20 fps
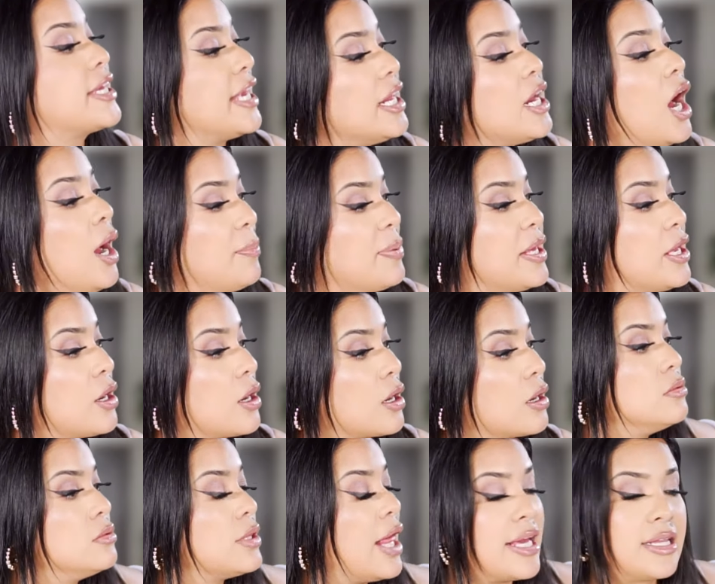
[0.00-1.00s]
get up here.
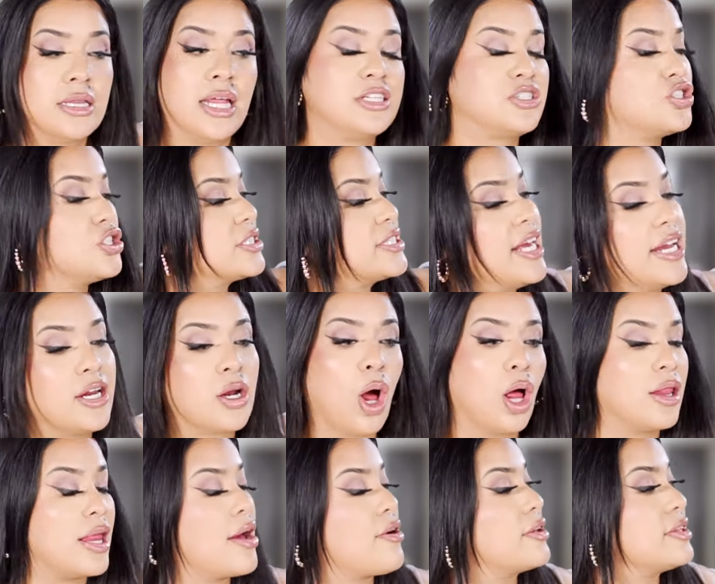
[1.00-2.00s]
Like, let's just get it
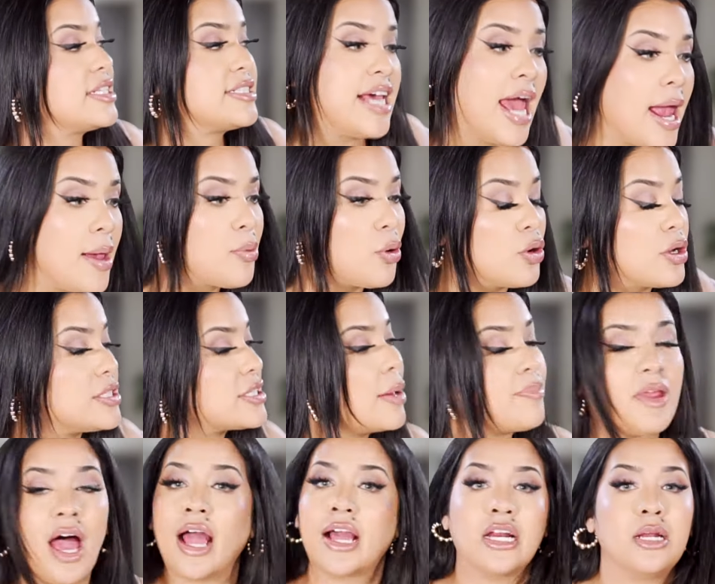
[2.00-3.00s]
all out on the table because I'm
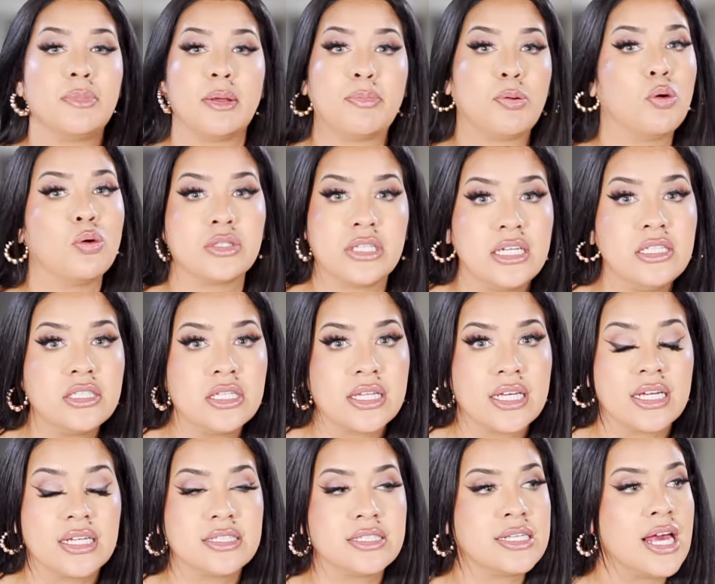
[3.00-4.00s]
not going to be pulled into
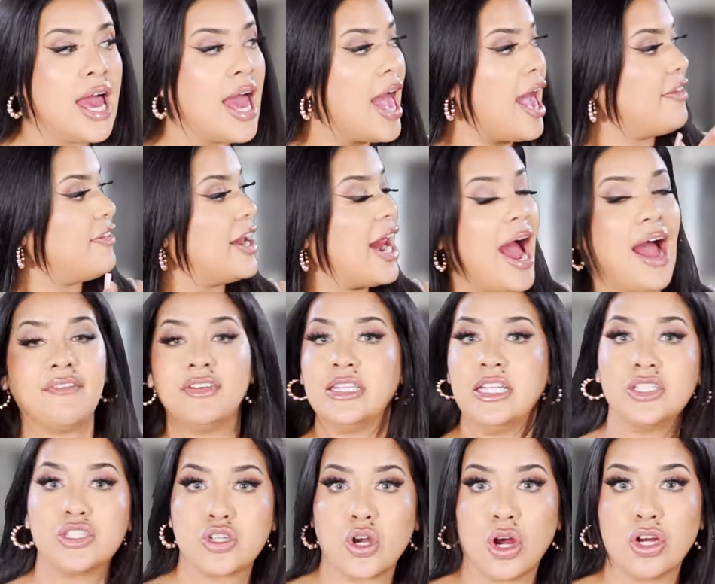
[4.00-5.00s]
this and then having
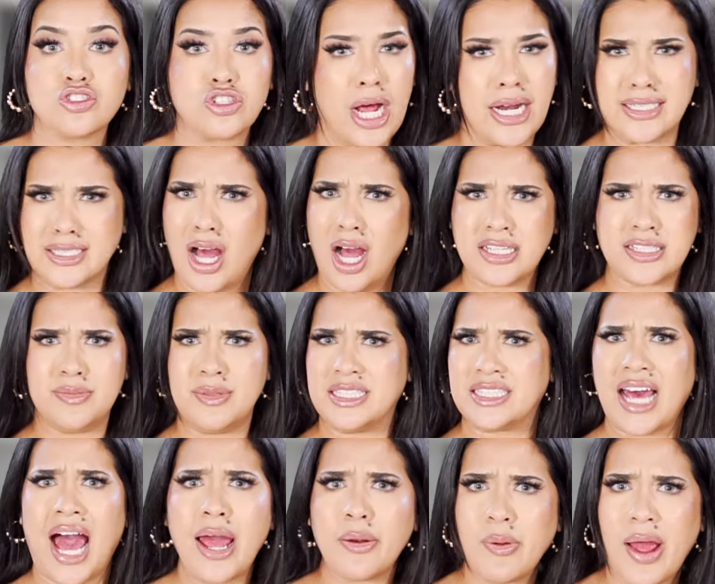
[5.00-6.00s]
this girl trying to talk to me
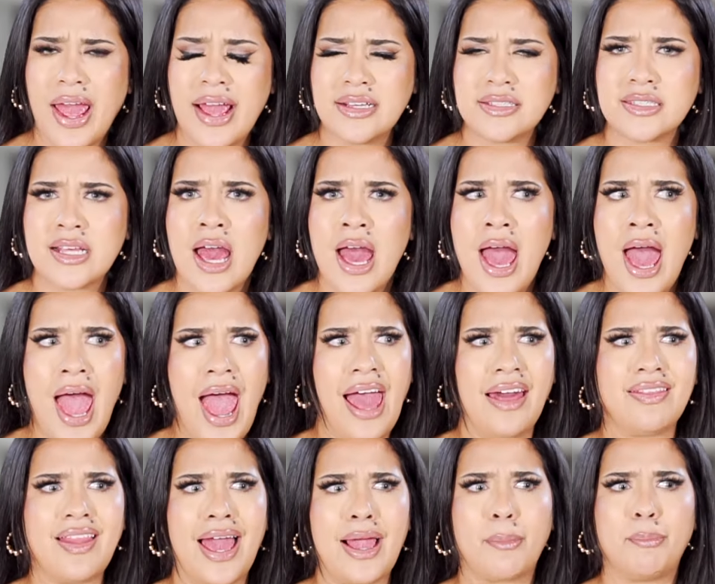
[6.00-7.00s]
sideways
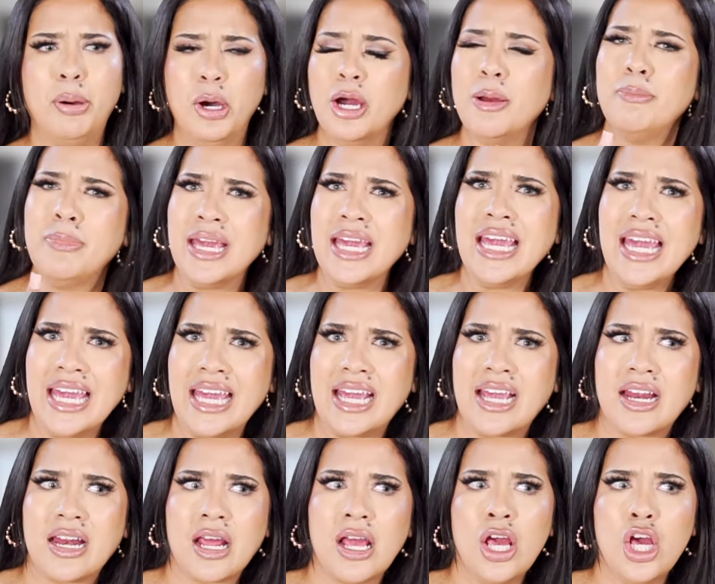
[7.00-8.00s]
and like put me
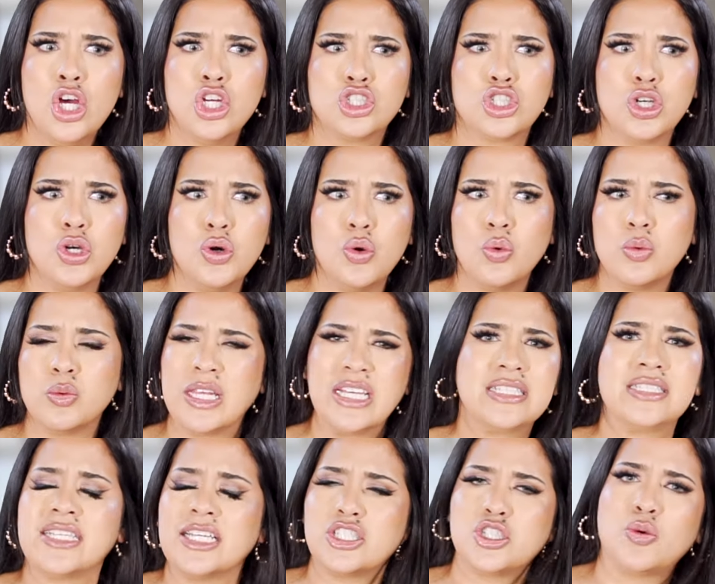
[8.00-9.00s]
in to
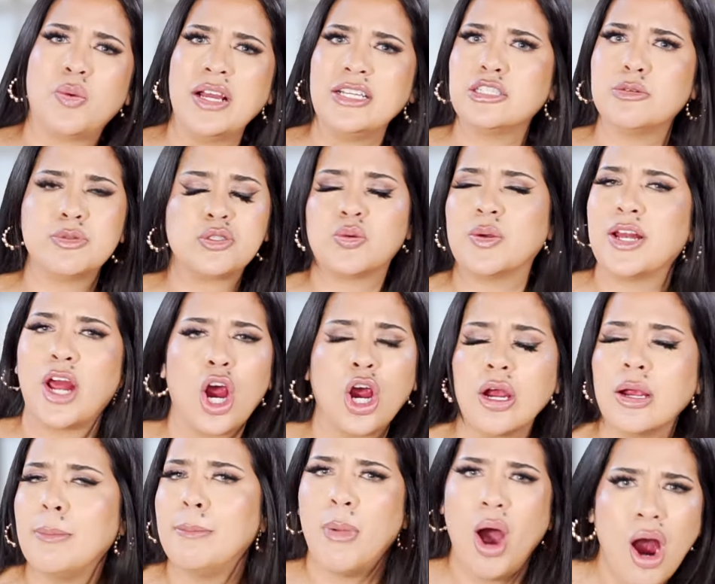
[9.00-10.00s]
this situation between
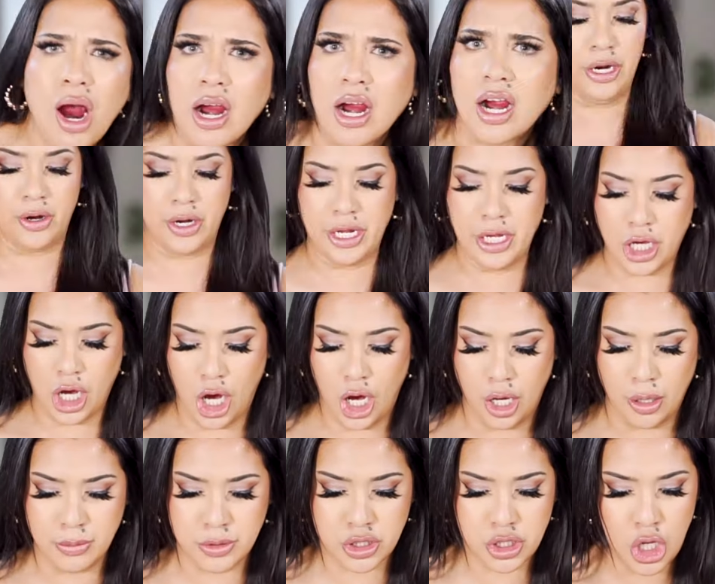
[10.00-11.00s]
her and Mark. Here he
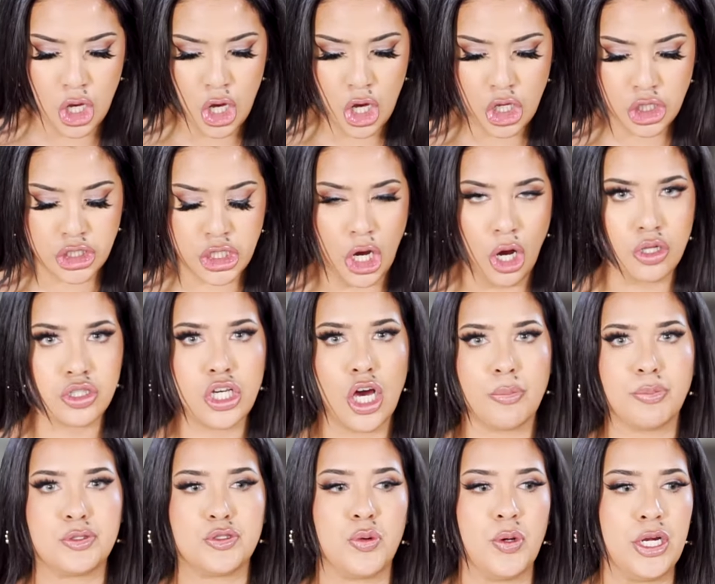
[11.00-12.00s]
comes. Tail tucked
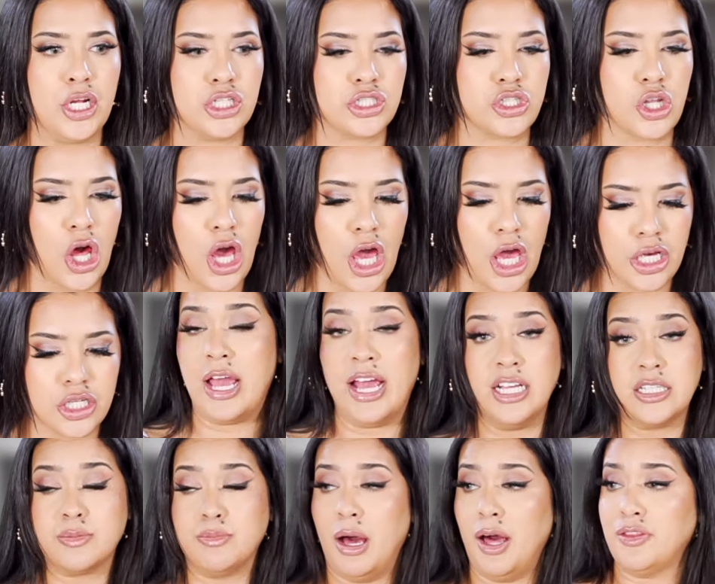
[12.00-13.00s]
between his legs.
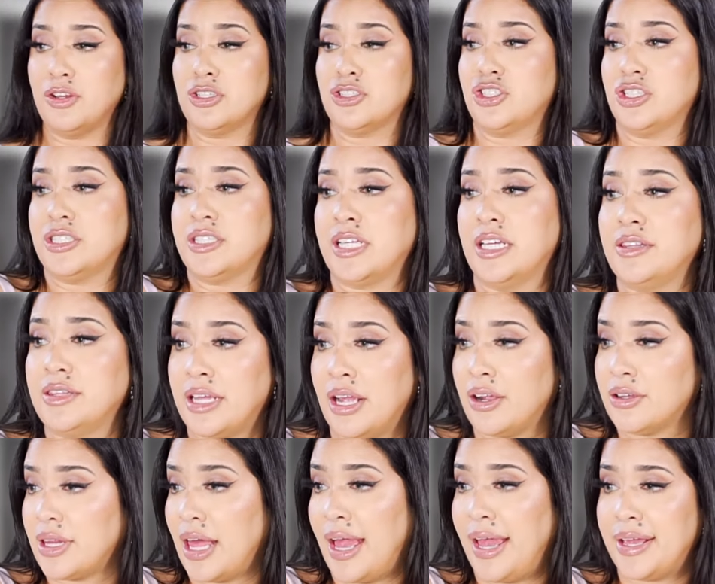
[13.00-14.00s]
His mother's just sitting
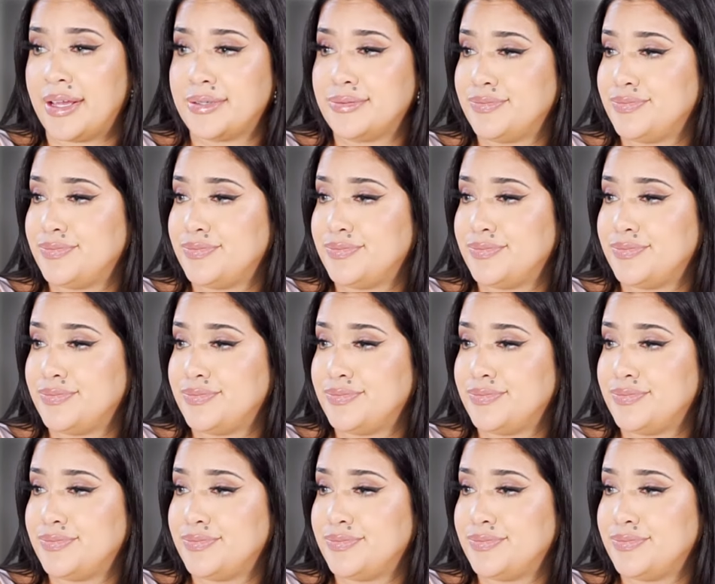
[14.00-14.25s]
there like,